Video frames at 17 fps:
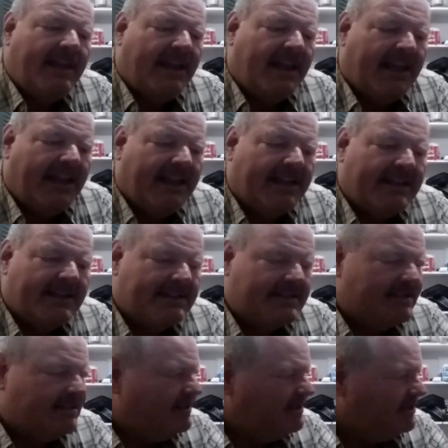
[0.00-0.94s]

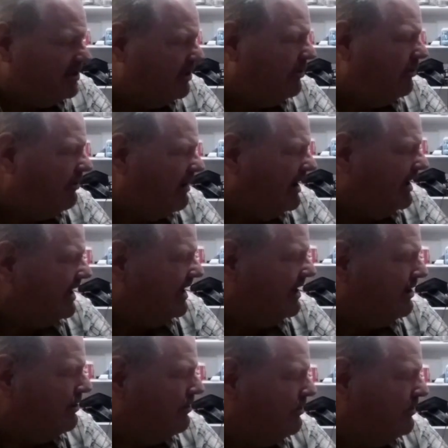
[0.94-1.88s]
as the General
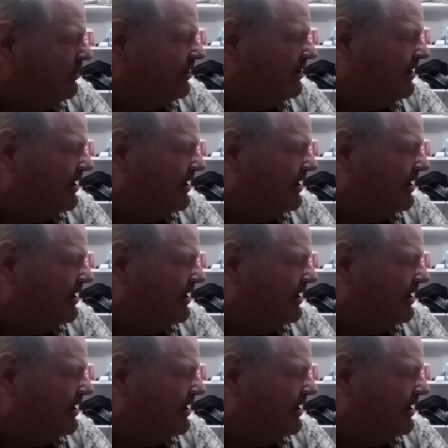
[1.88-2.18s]
Radio